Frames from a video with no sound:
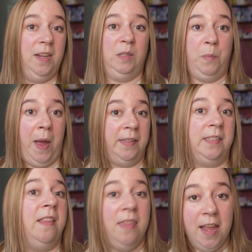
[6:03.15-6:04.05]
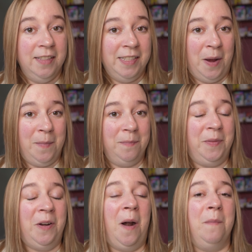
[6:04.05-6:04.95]
these pets and then some.
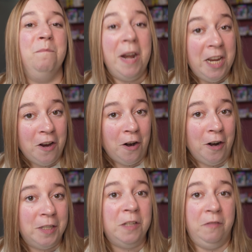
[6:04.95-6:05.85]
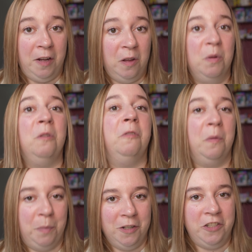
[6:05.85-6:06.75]
There are many cards available
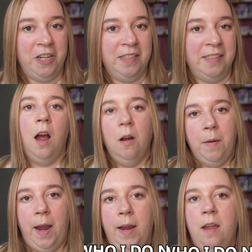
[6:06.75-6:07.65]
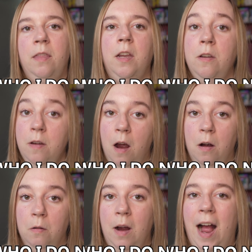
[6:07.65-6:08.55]
for purchase. Okay, and then
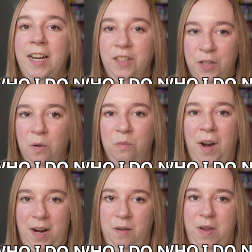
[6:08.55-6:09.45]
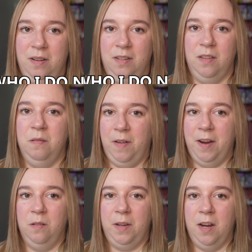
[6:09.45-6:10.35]
no, I don't recommend the
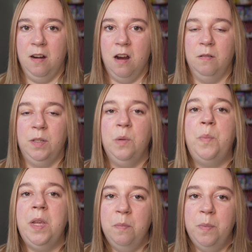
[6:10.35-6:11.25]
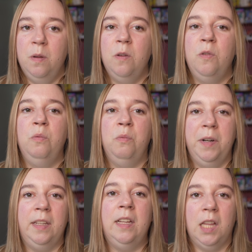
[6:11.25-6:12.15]
Vital Hero to people who
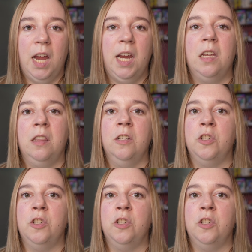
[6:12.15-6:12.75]
really like the